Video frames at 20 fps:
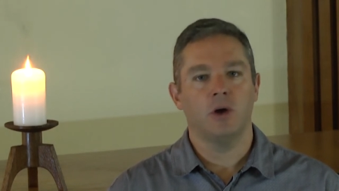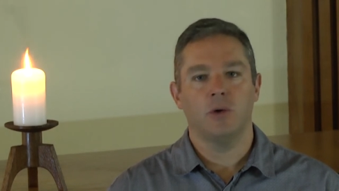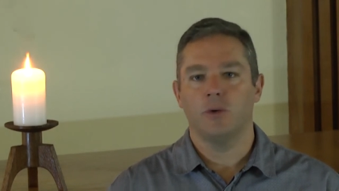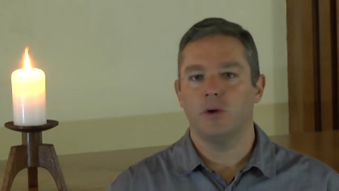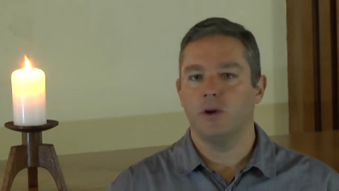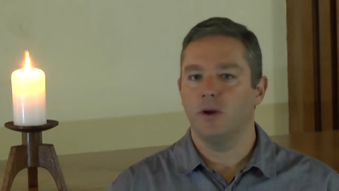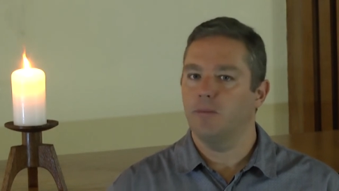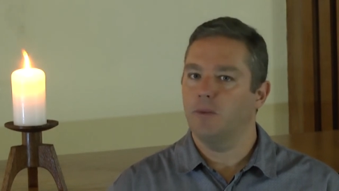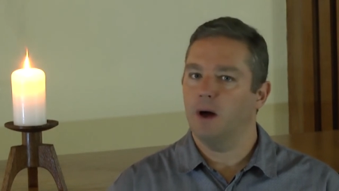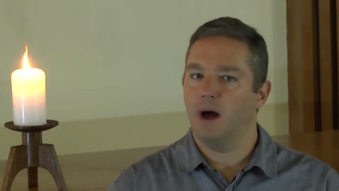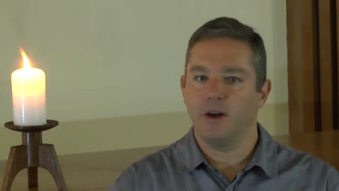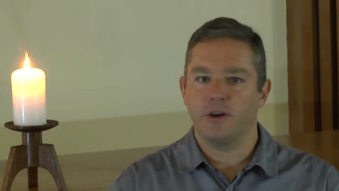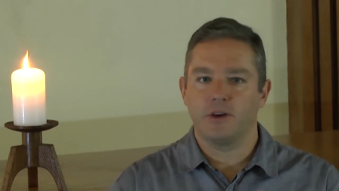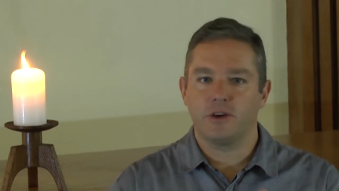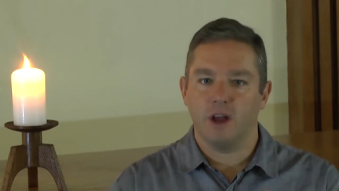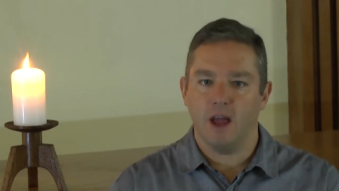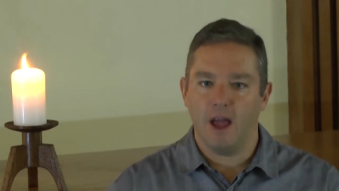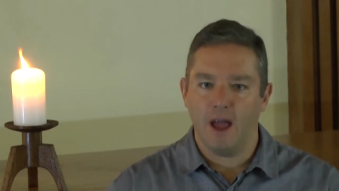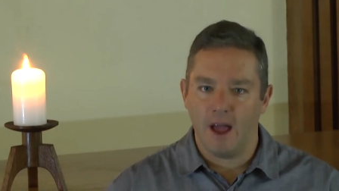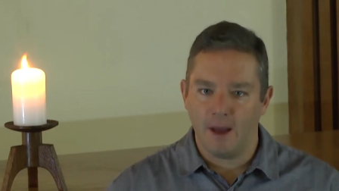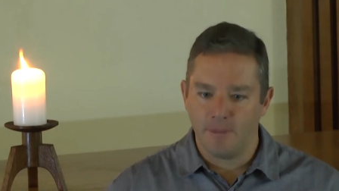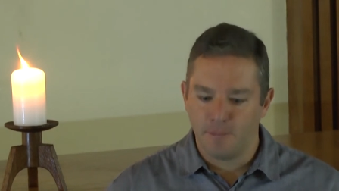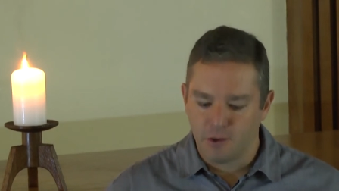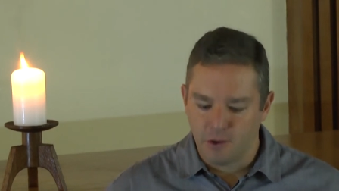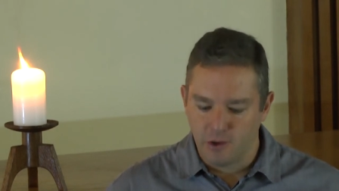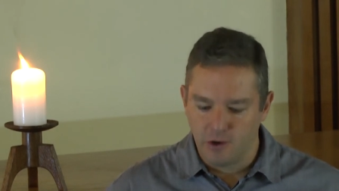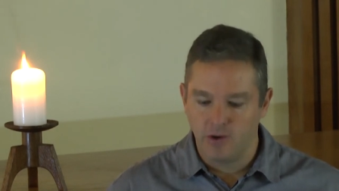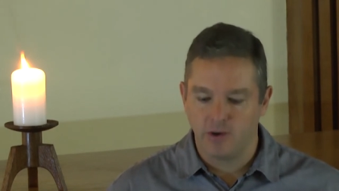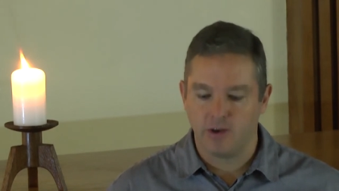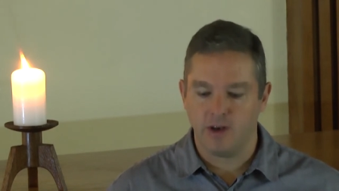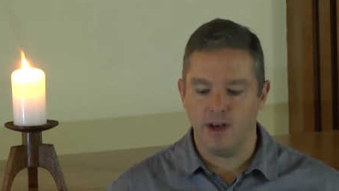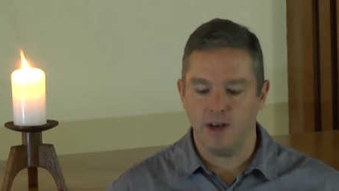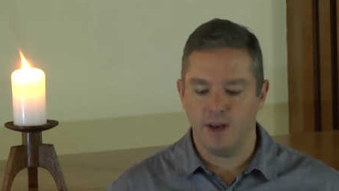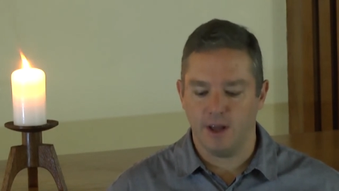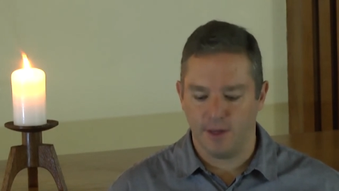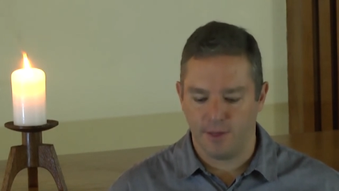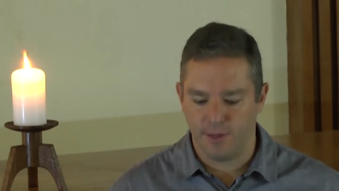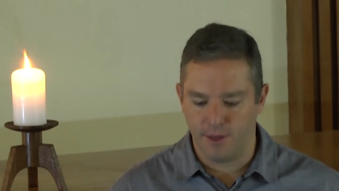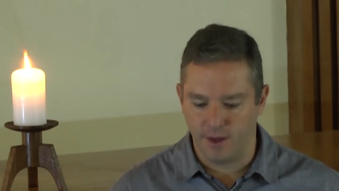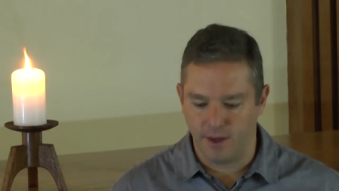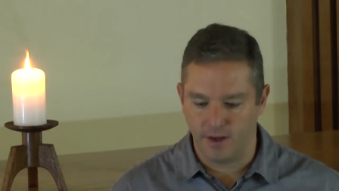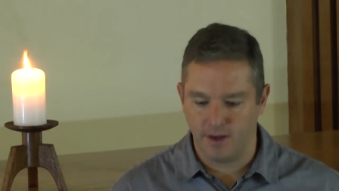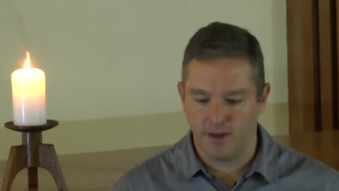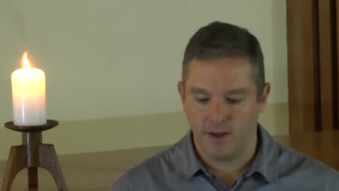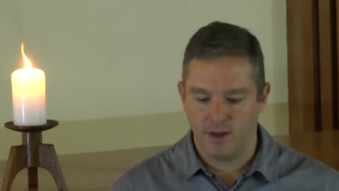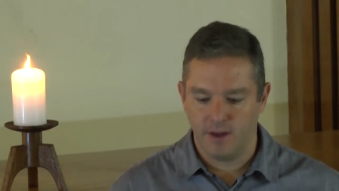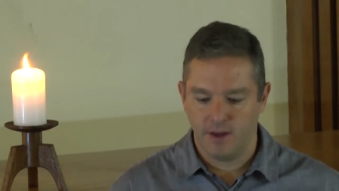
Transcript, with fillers: would amount to absolutely nothing